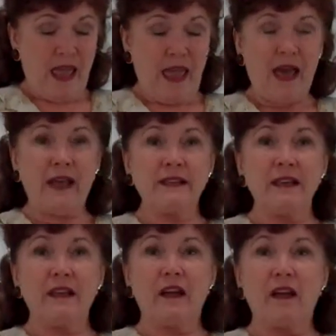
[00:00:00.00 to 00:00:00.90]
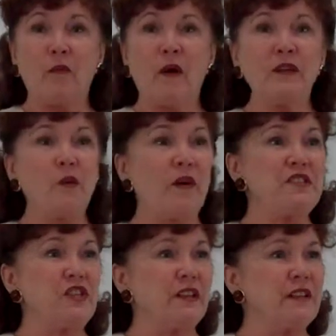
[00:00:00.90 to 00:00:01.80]
And one
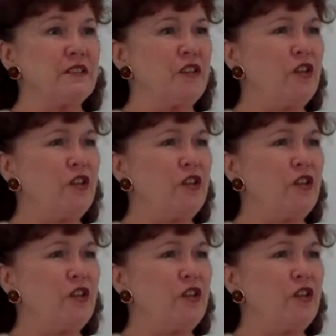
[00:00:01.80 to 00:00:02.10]
question is,